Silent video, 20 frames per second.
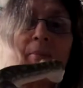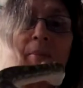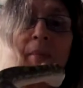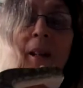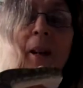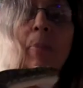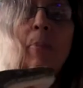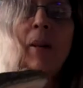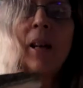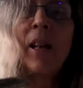
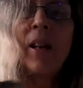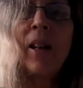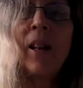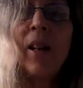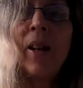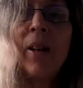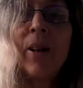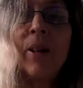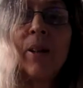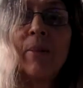a big
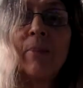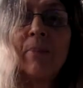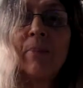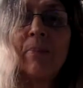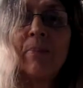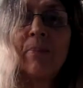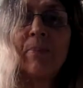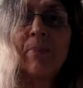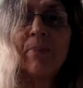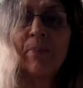girl.
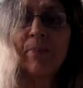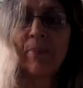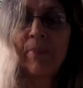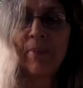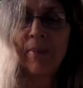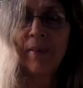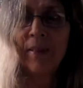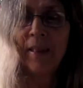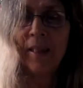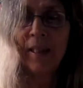
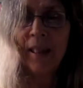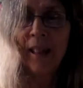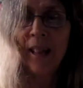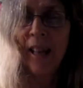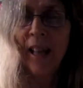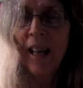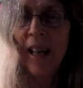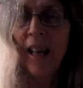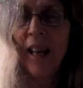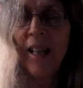
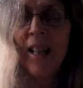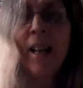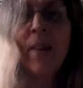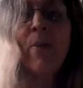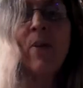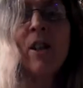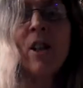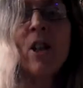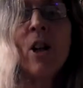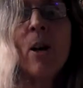And
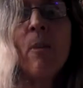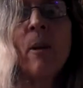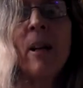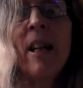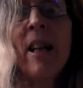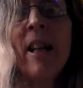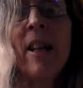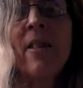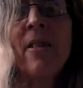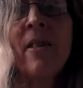every time I
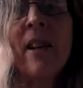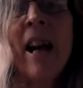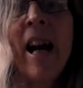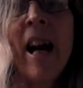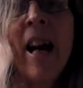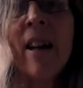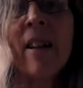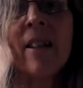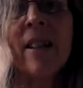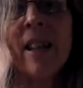get her
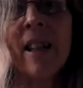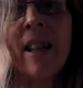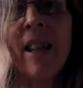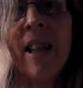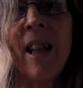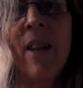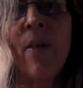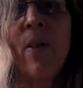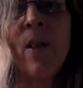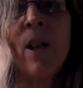out, and
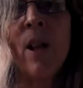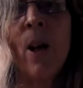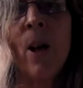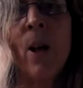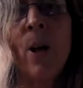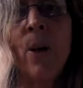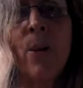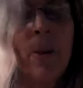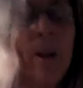even though